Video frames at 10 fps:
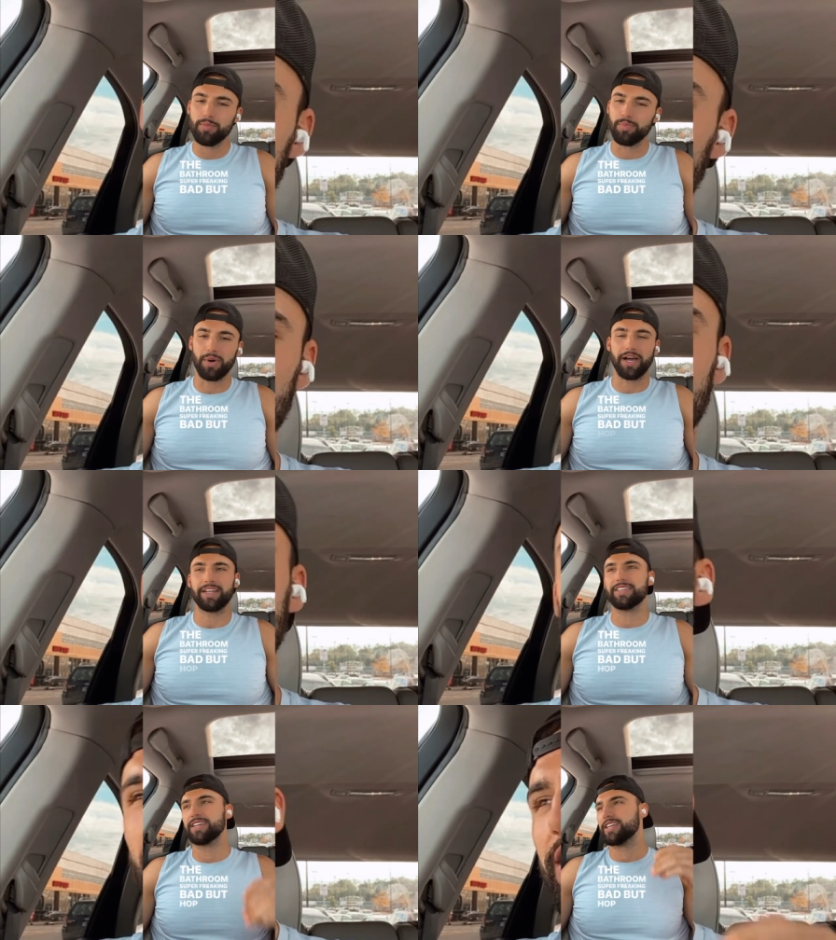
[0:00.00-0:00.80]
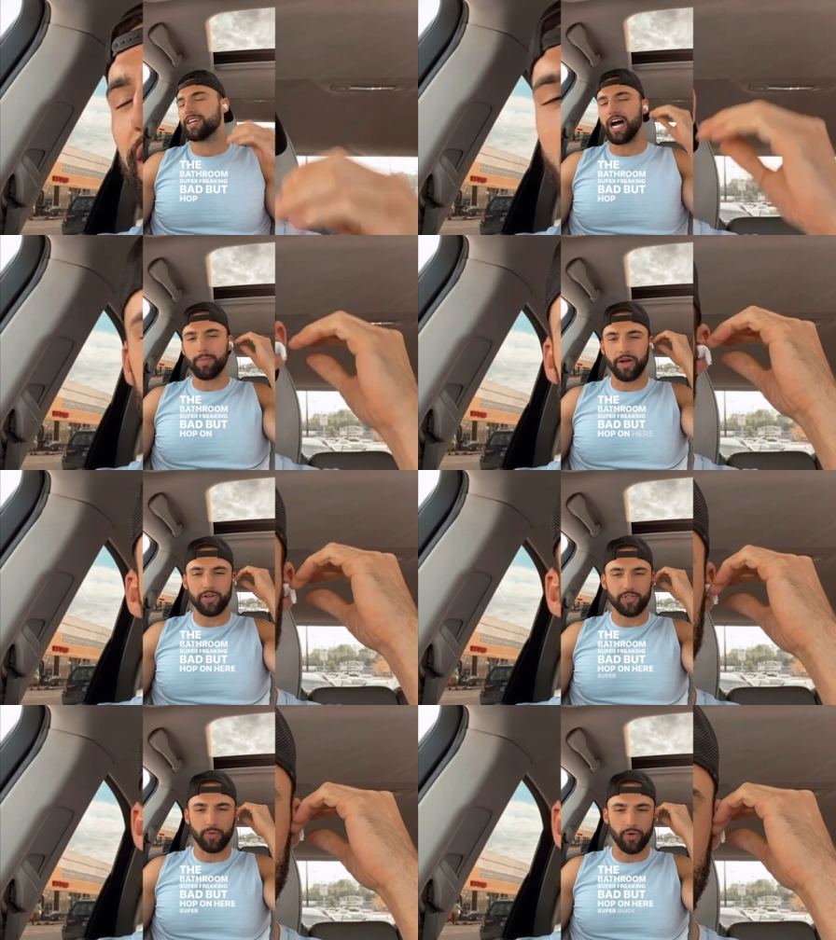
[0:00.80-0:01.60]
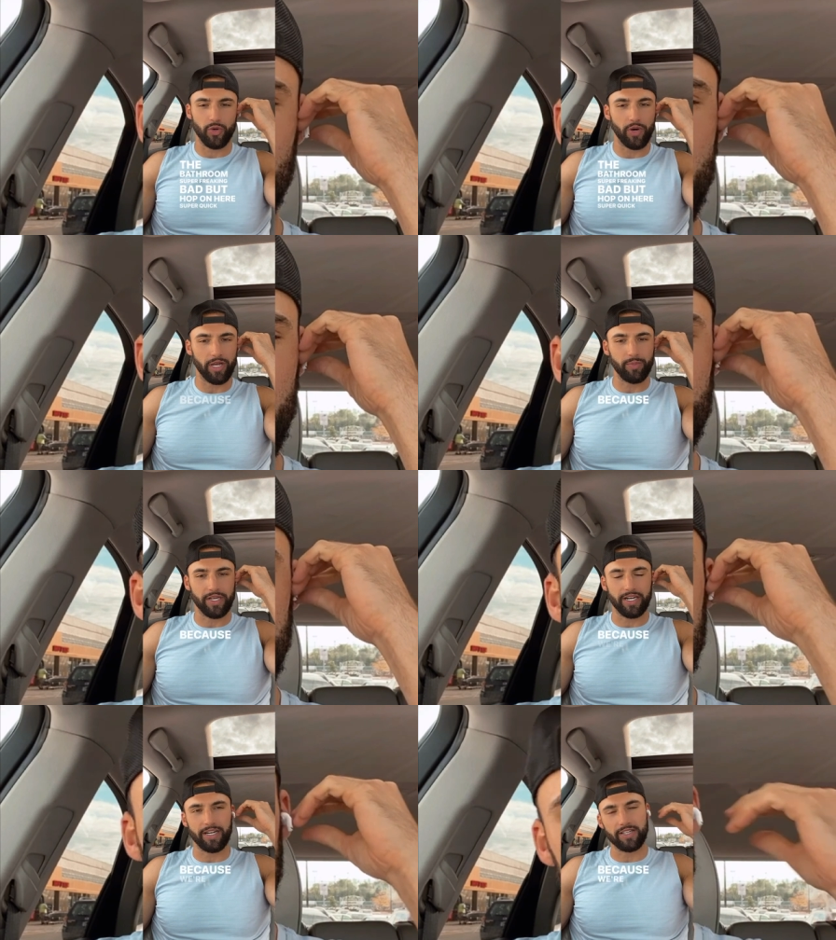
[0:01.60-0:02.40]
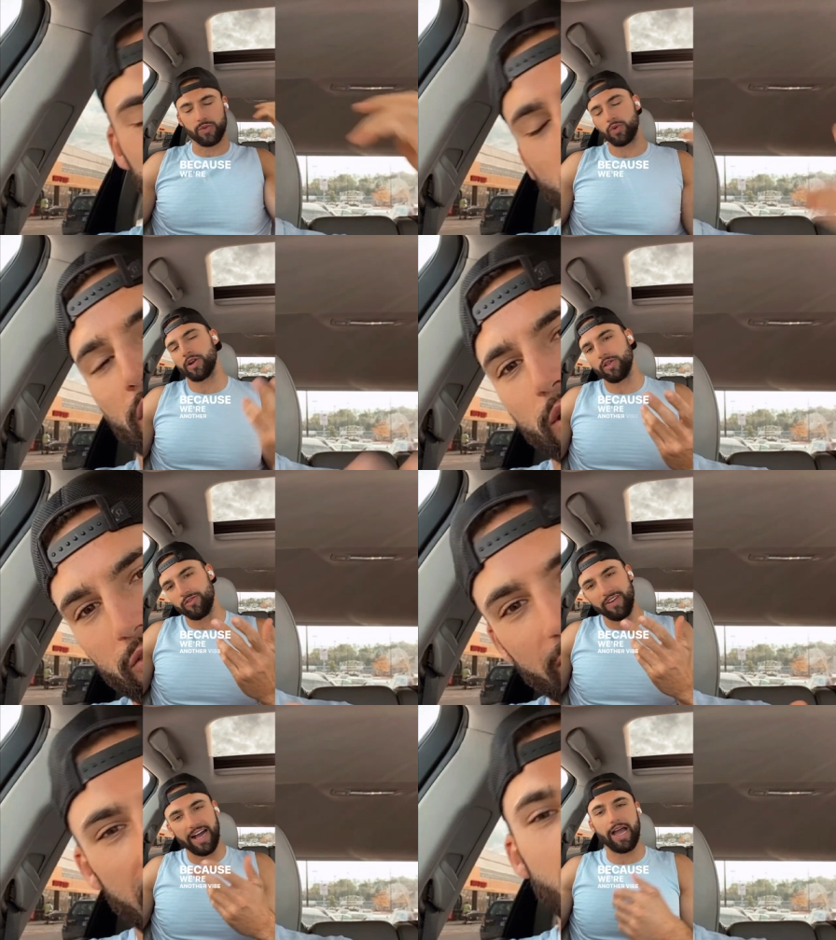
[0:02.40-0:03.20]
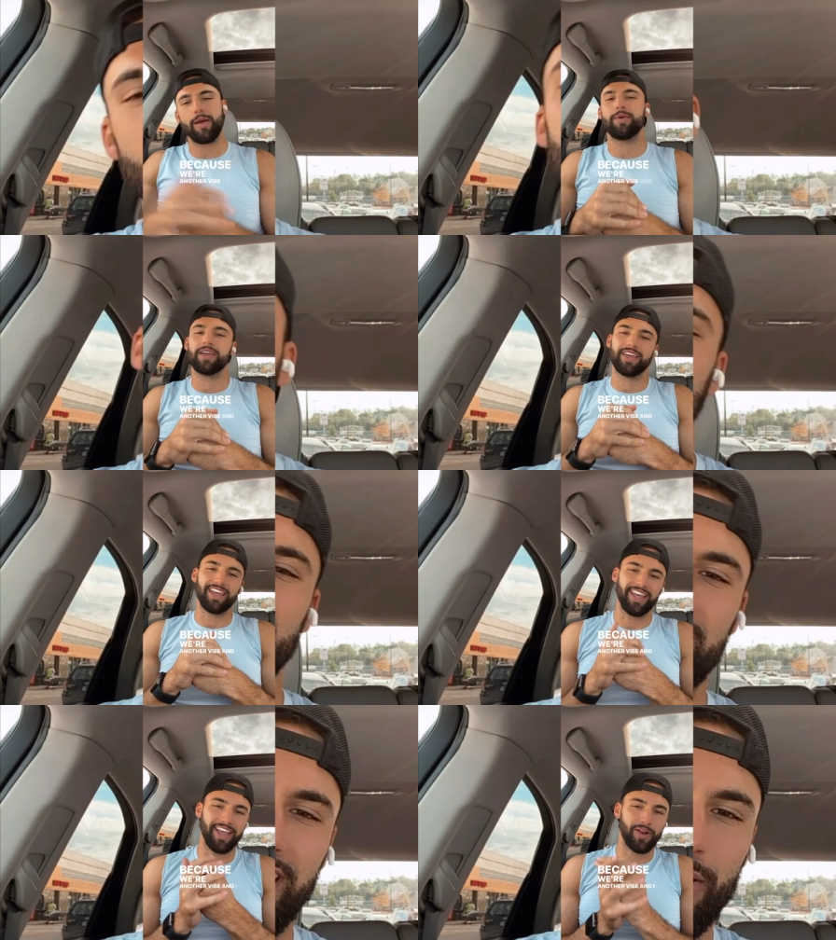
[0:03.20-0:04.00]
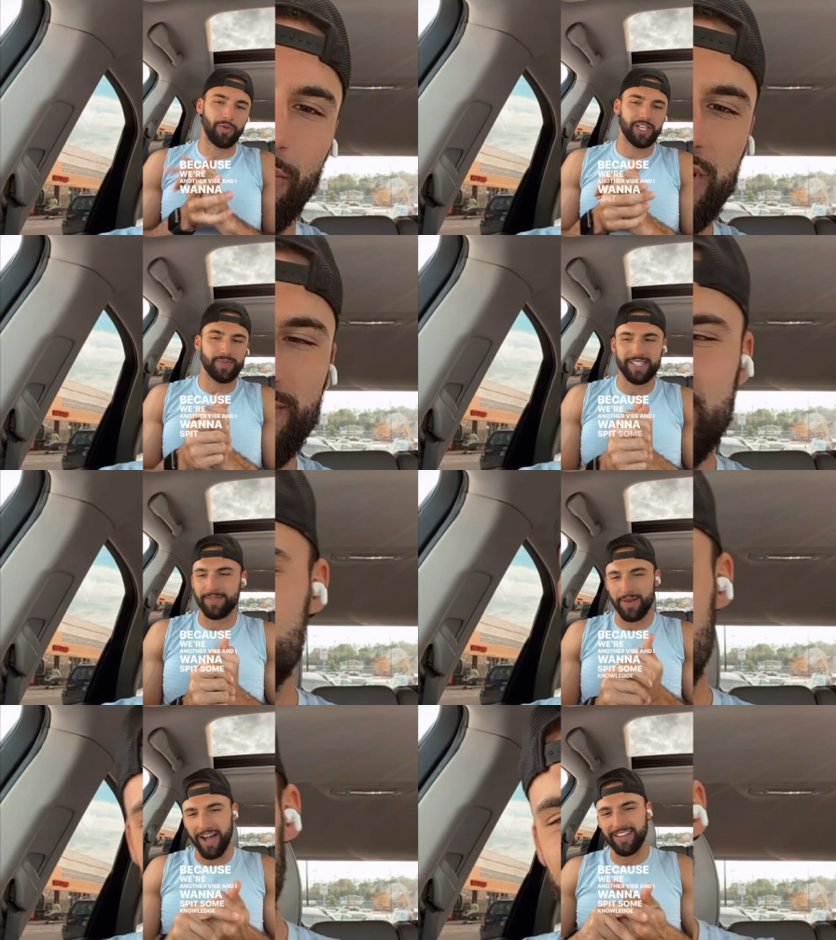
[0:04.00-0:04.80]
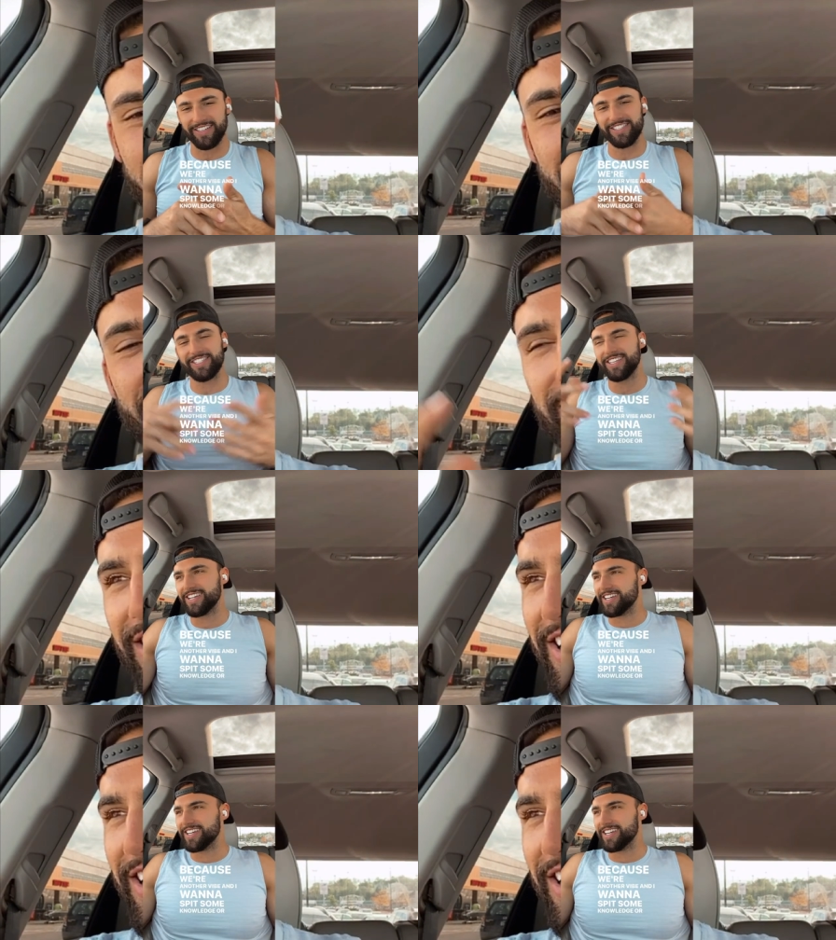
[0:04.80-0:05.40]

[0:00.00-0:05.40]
But hopping on here super quick because we're in another vibe and I want to spit some knowledge.